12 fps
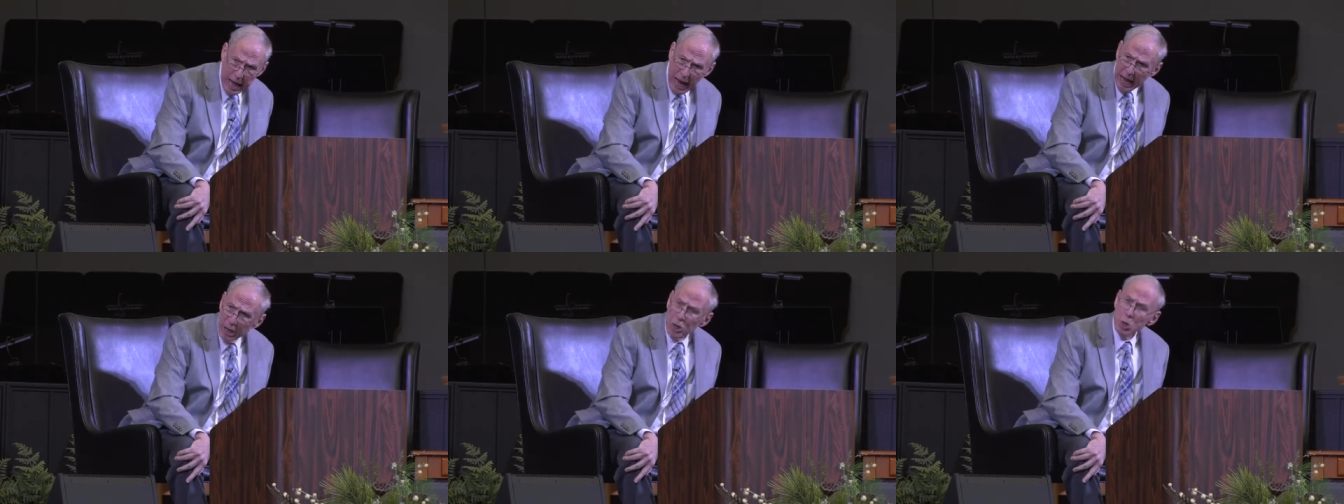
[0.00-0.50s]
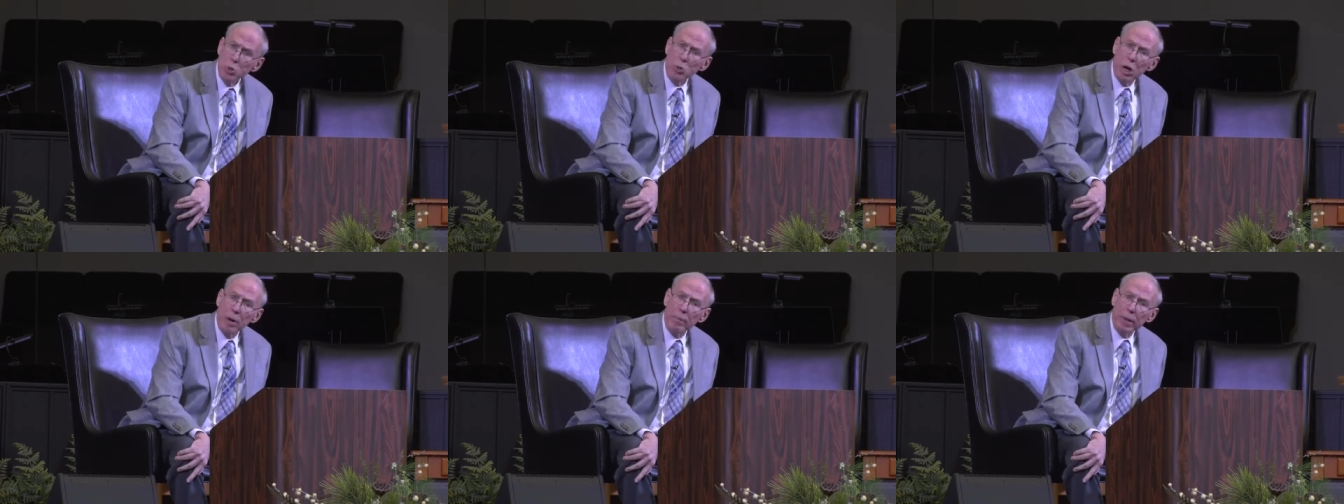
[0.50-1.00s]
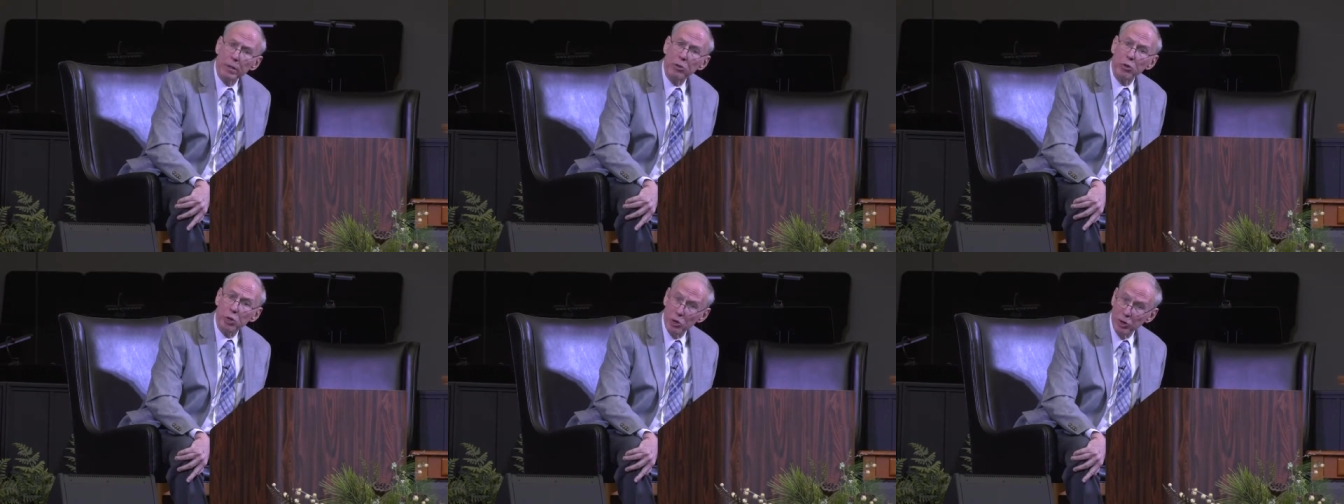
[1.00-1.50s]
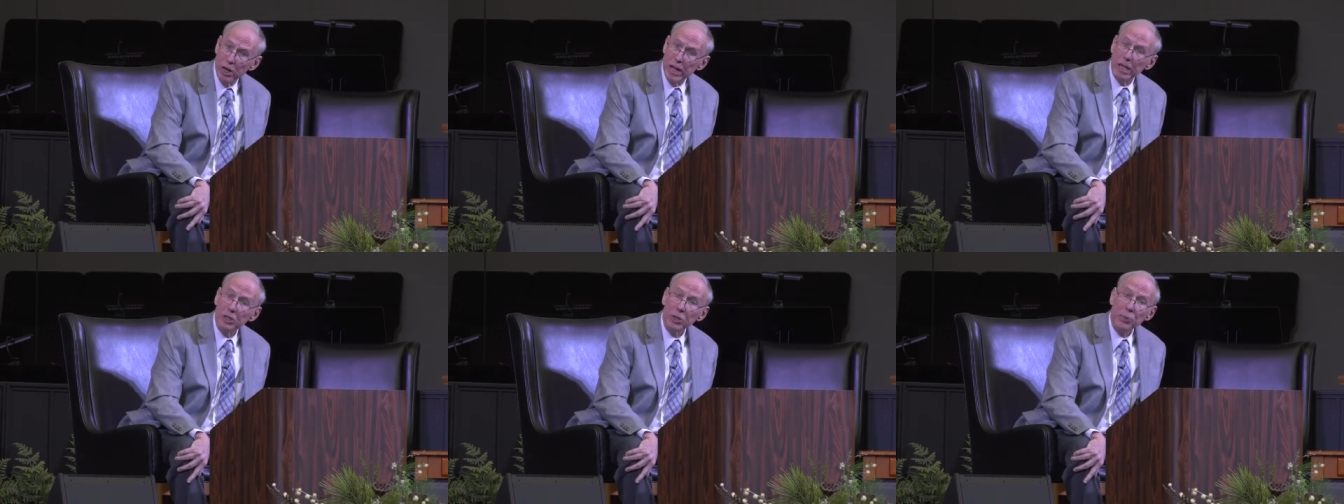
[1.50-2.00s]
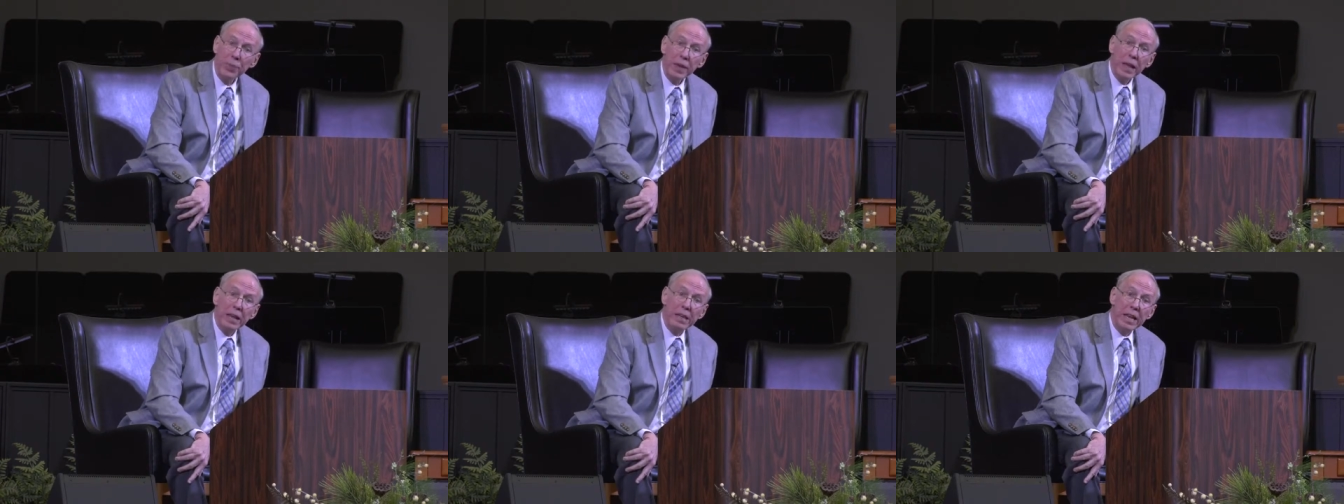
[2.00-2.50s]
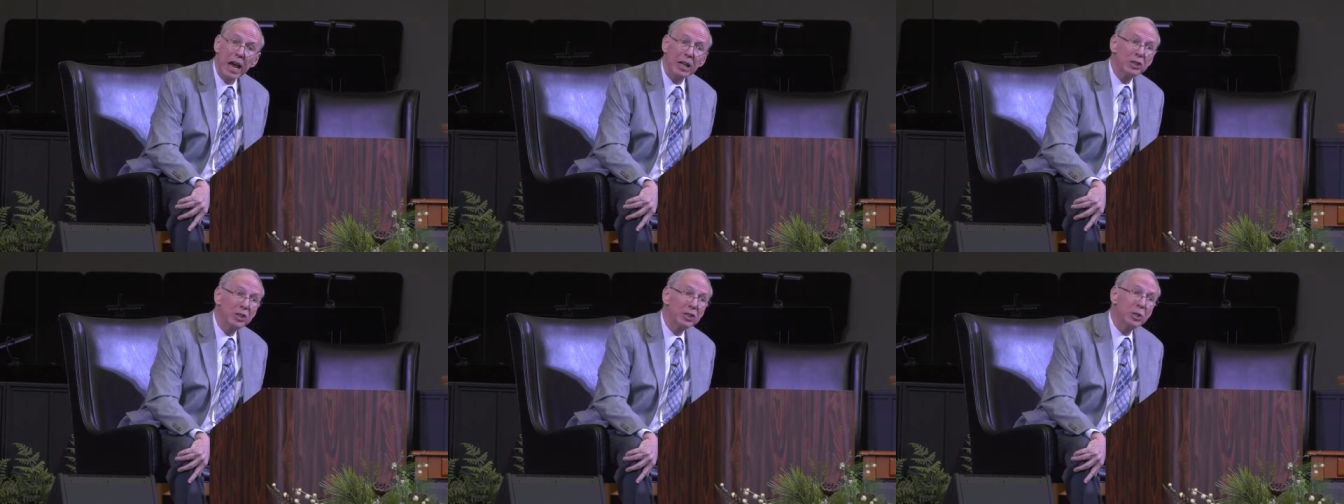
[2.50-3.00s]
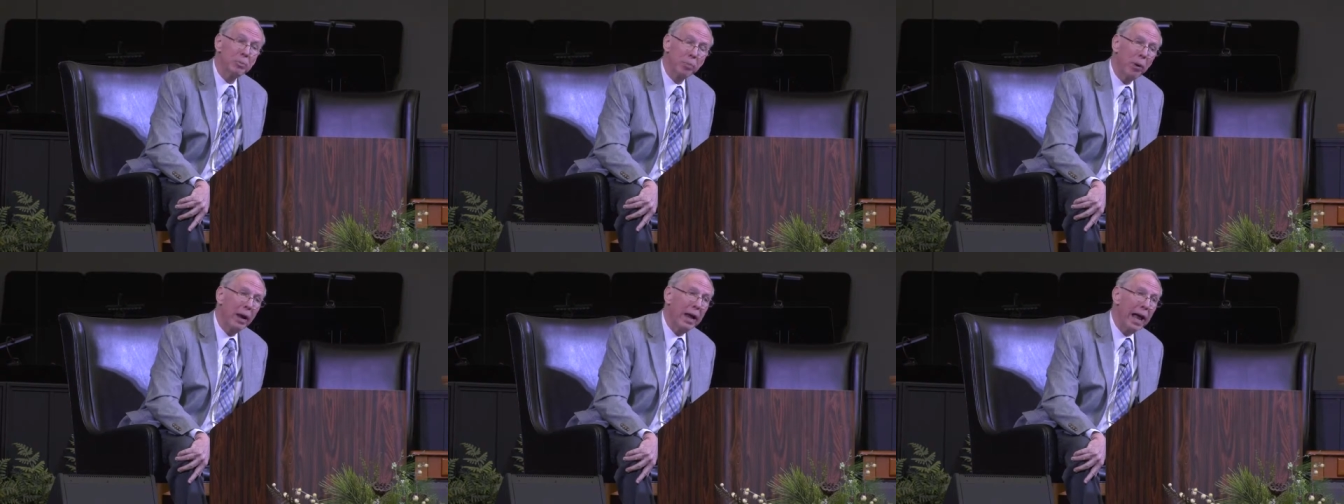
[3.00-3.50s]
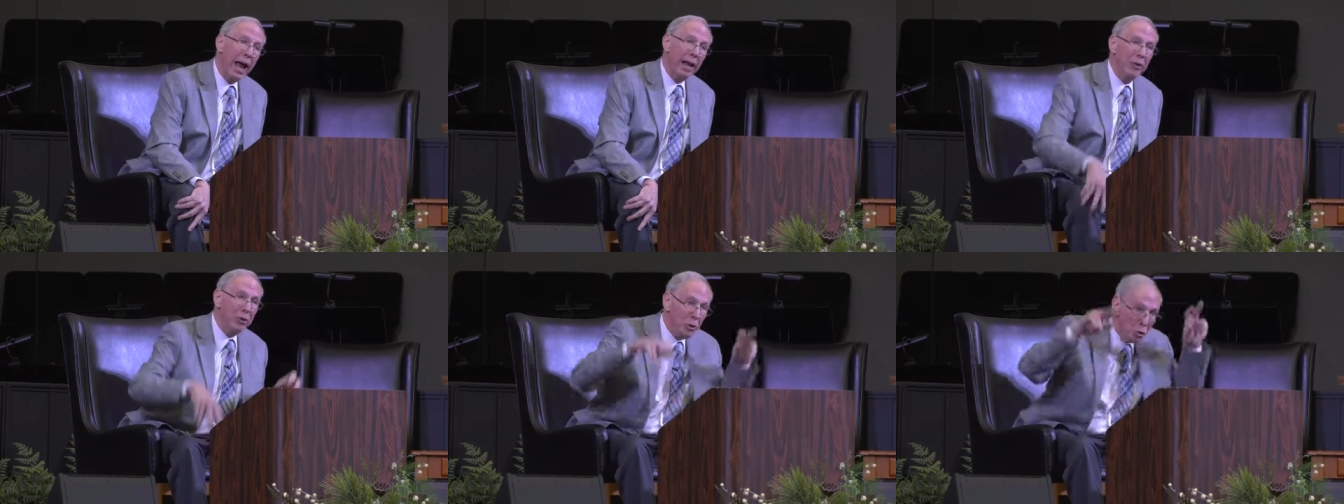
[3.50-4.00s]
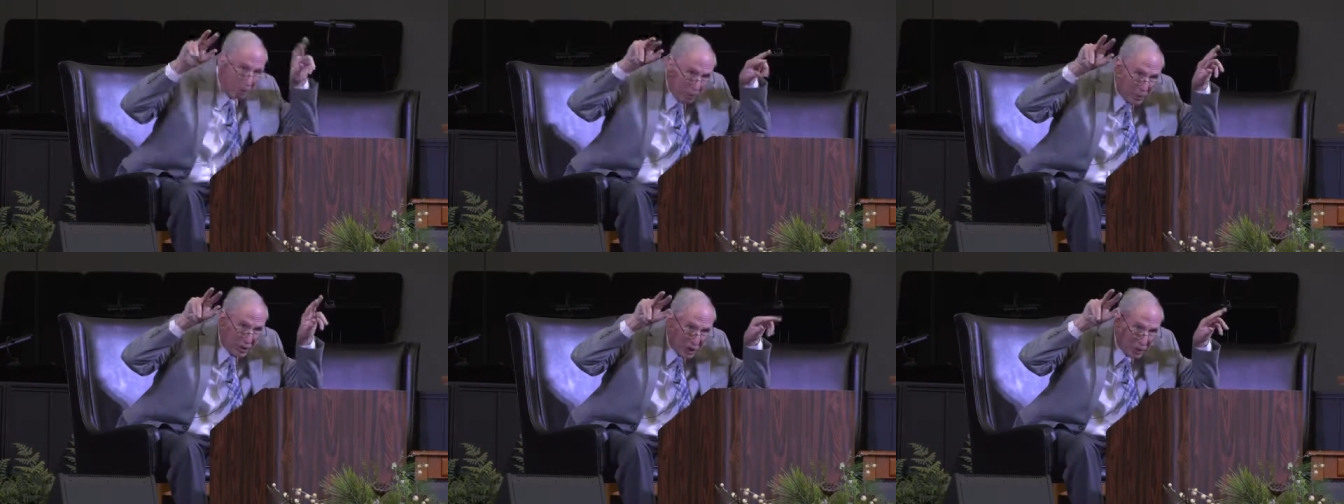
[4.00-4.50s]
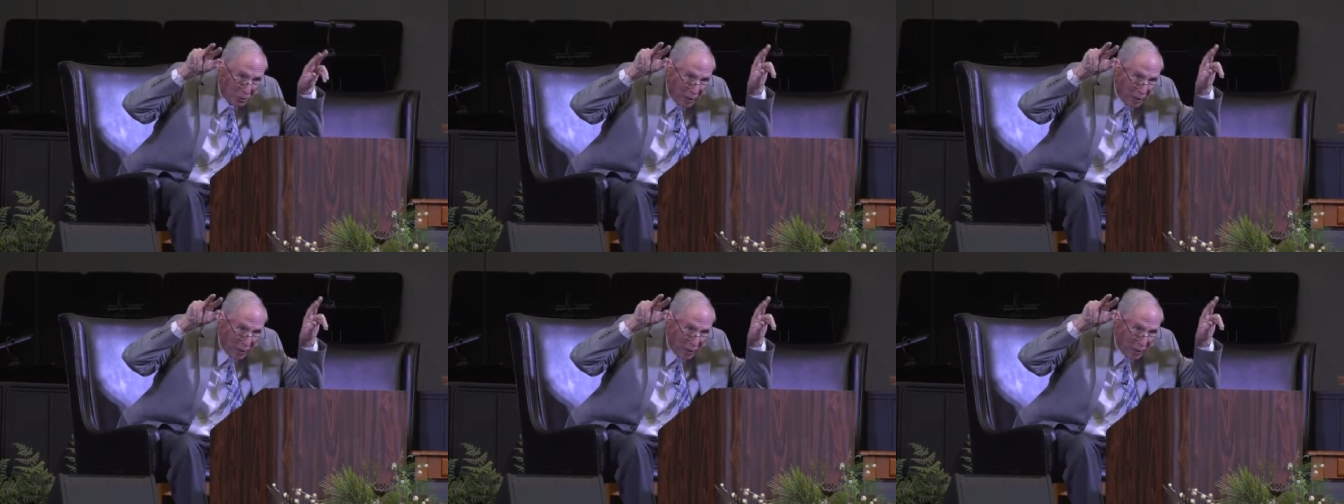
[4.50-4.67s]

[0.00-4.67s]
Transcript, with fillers: And you coming to your knees, not just to pray and do business